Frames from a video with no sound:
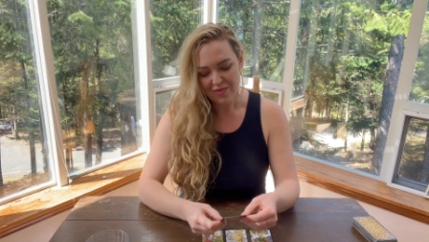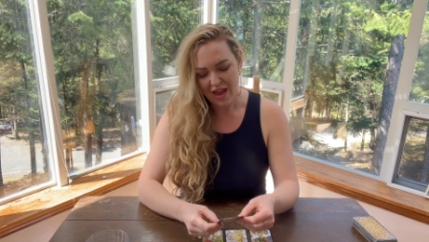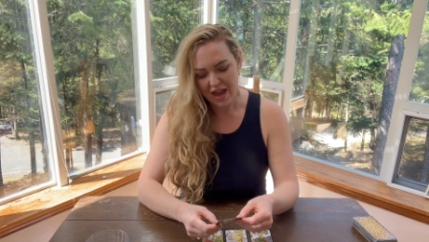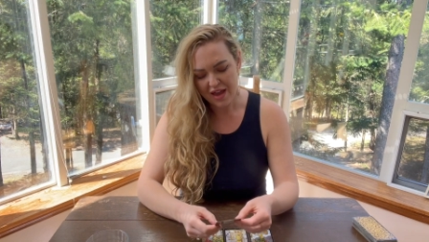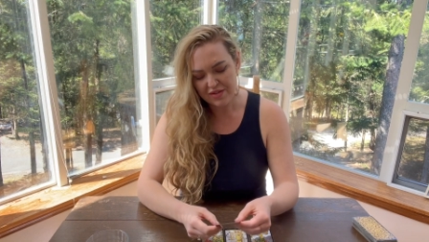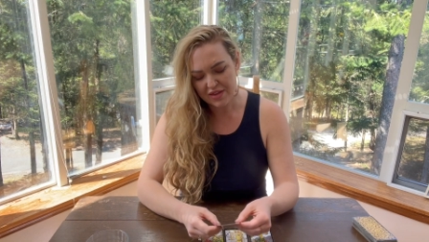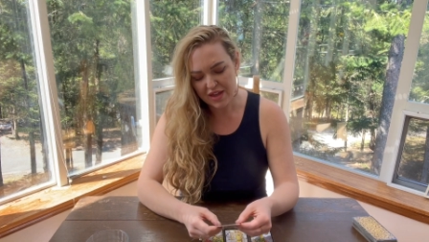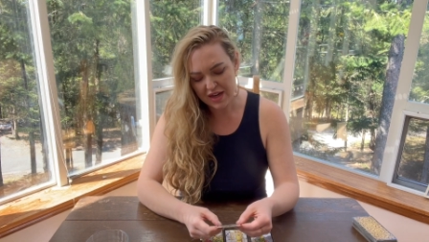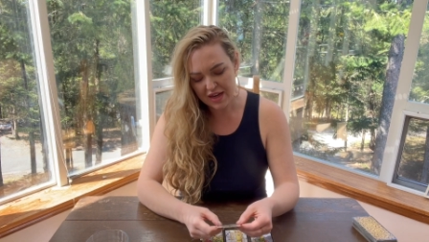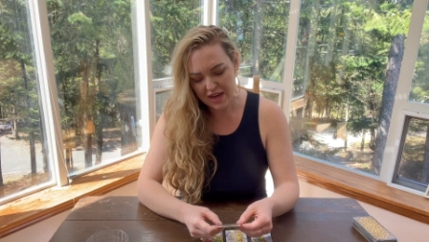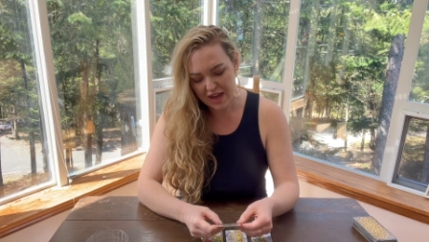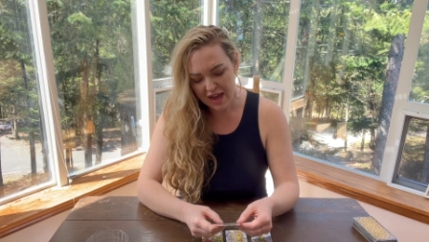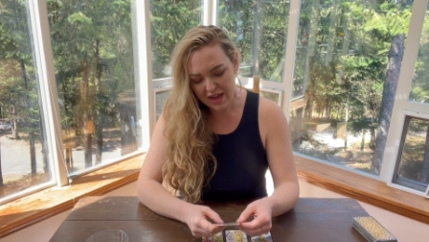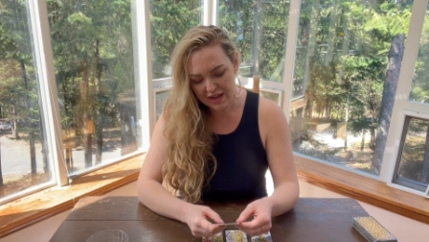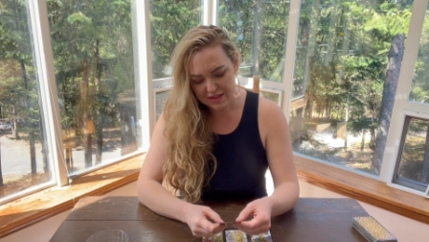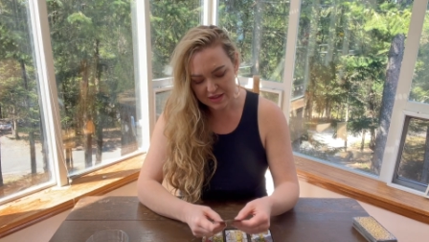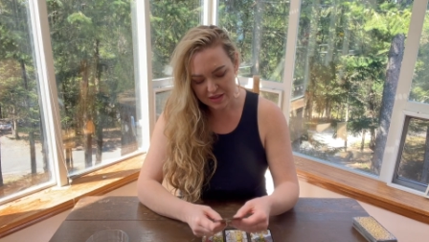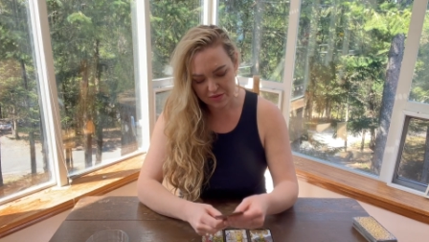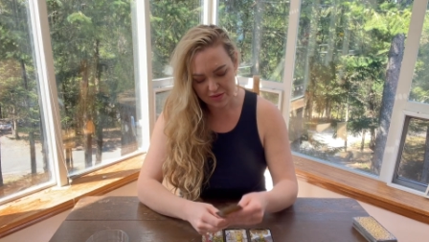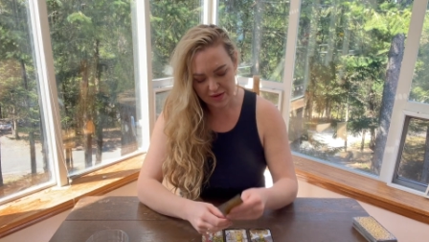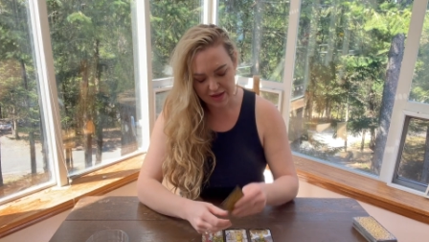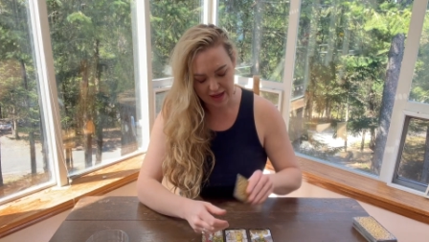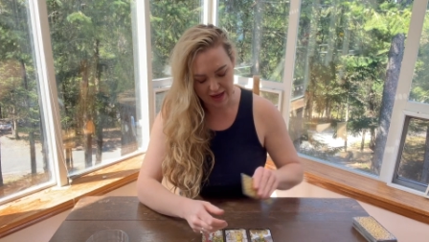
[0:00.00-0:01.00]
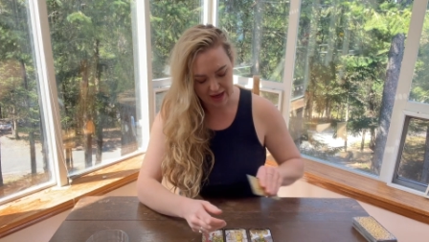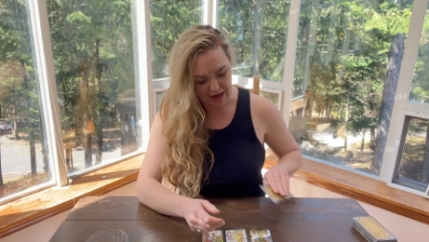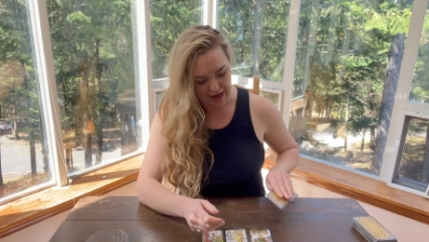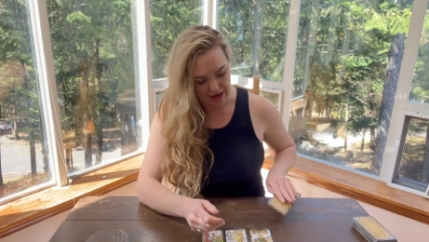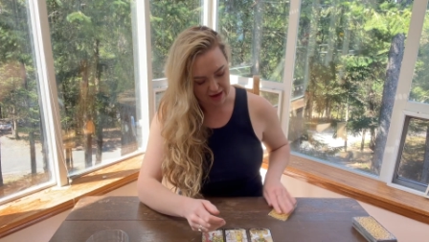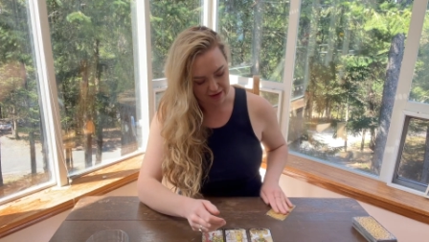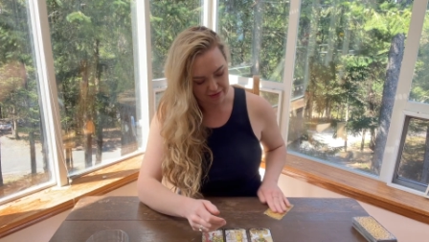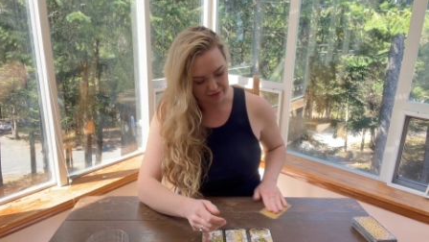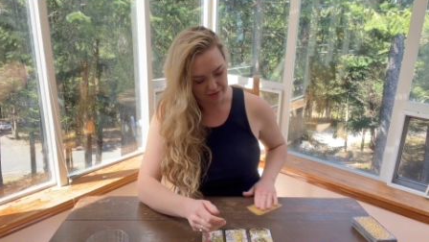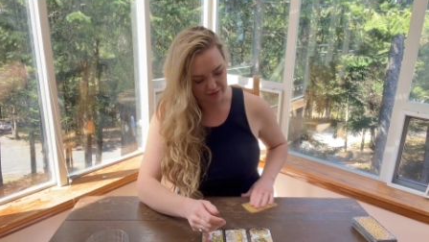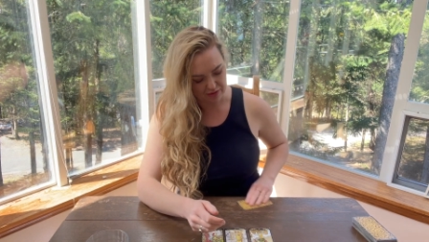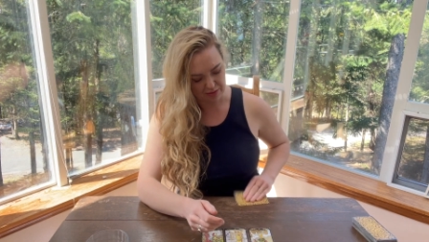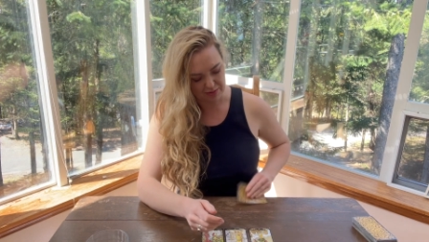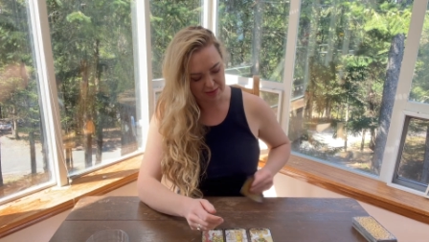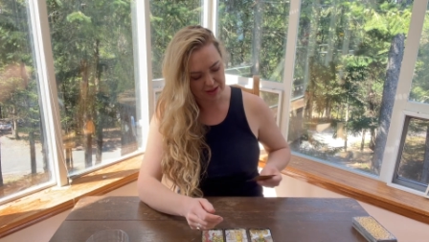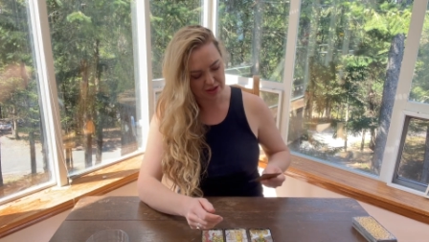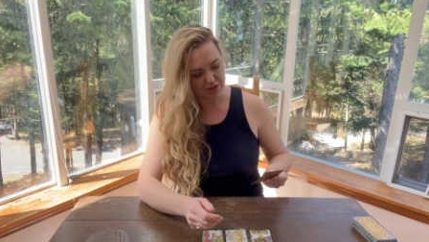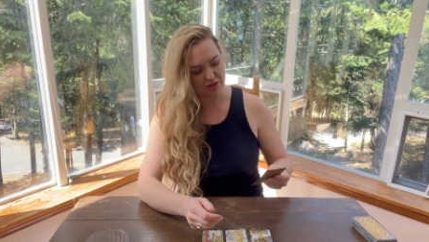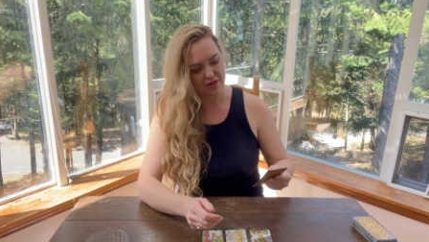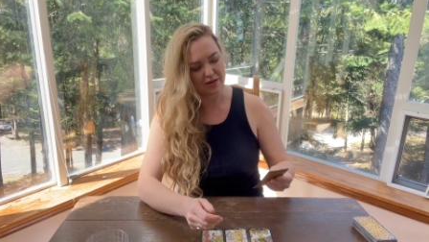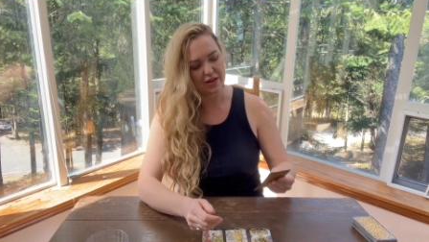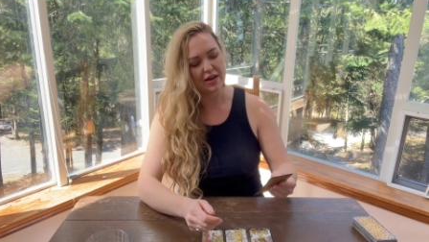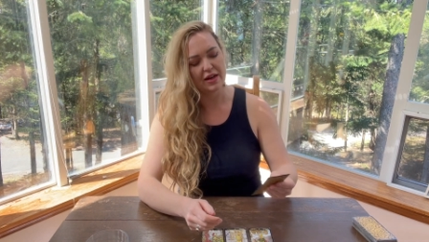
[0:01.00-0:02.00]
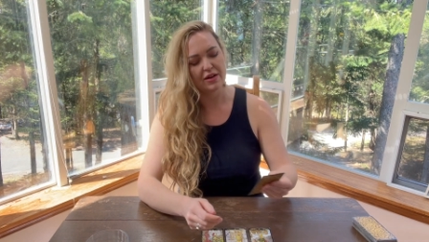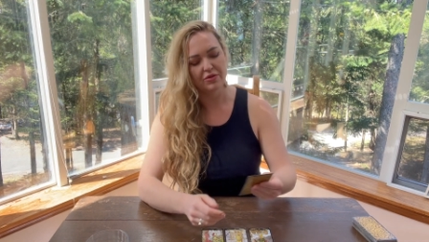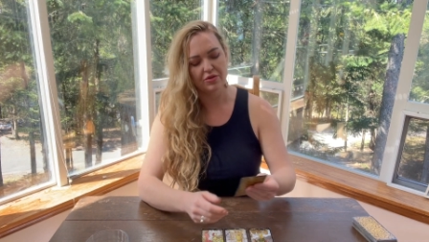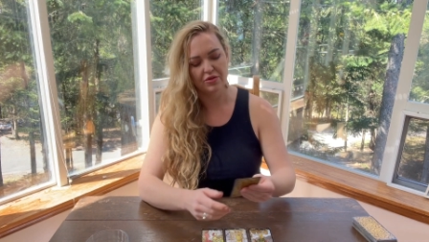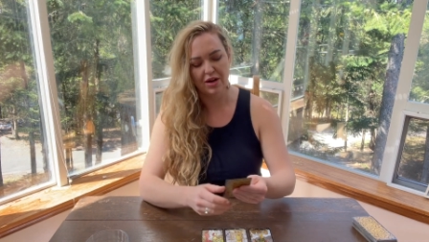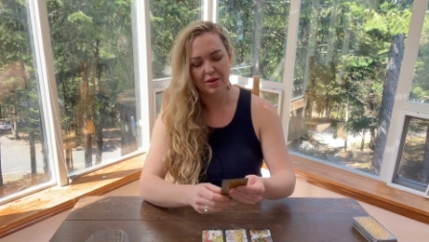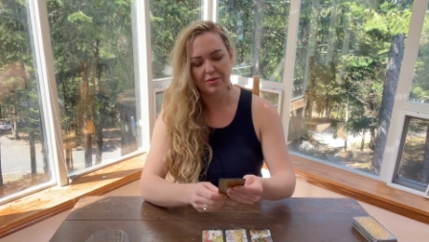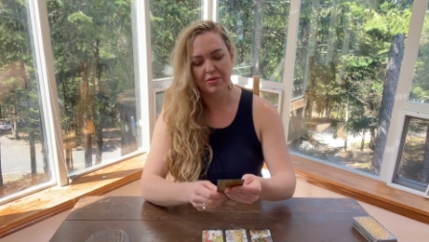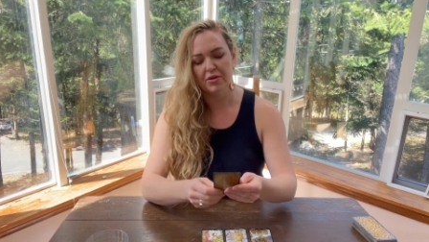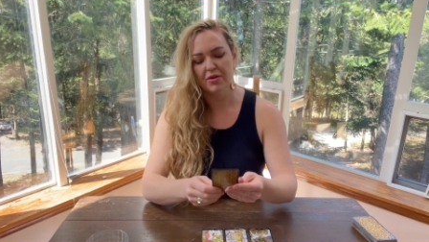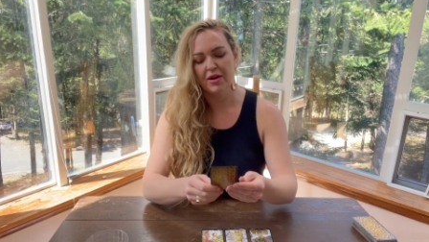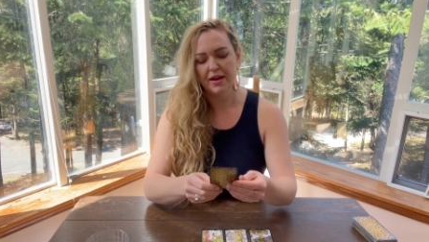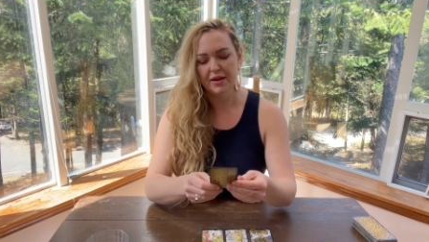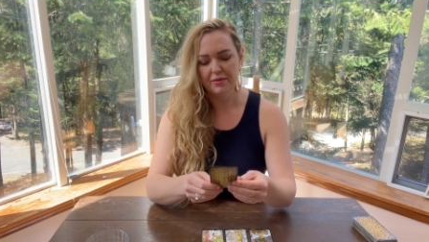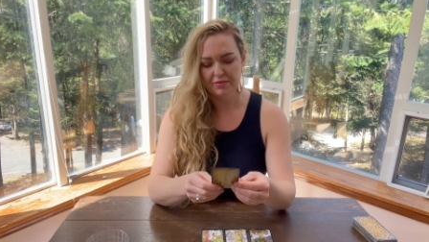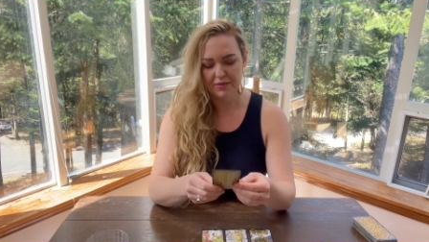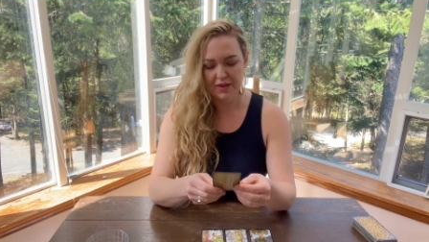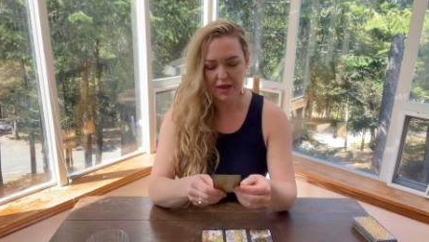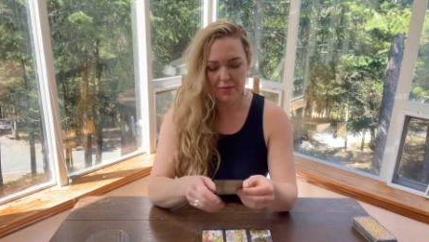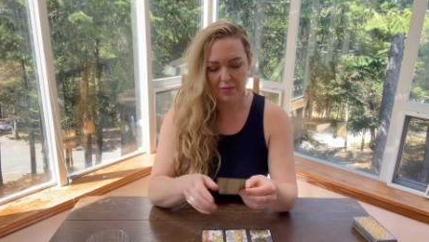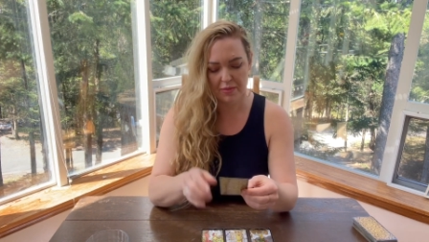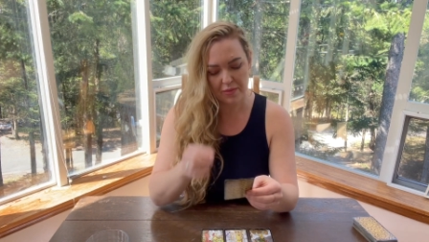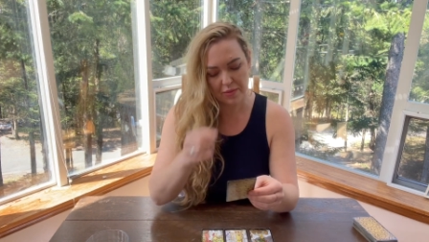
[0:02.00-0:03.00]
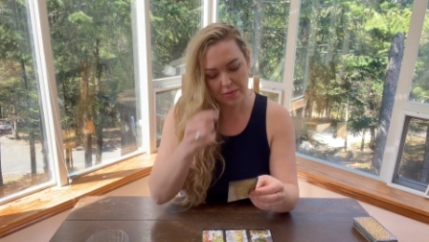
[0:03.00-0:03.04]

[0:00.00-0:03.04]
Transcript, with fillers: And the next we have, want to make sure that I grabbed it right, yeah.